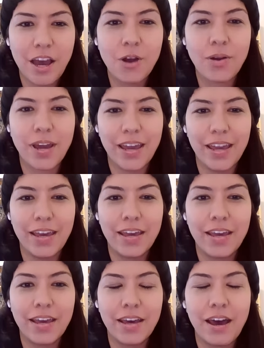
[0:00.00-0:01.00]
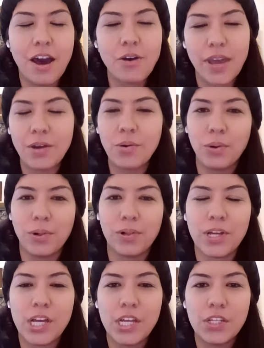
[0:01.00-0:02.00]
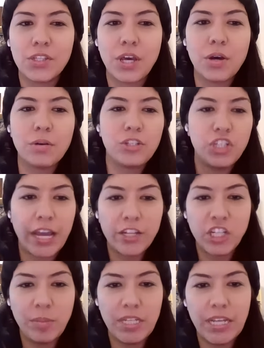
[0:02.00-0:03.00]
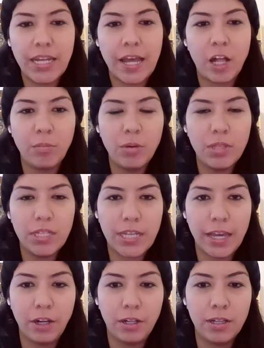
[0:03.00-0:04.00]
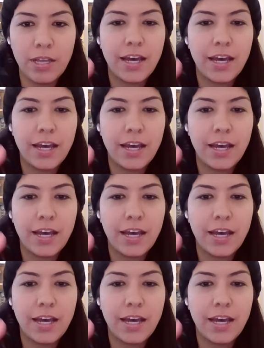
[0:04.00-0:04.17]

Okay. Okay, cool. So ChatGPT to help you with the title.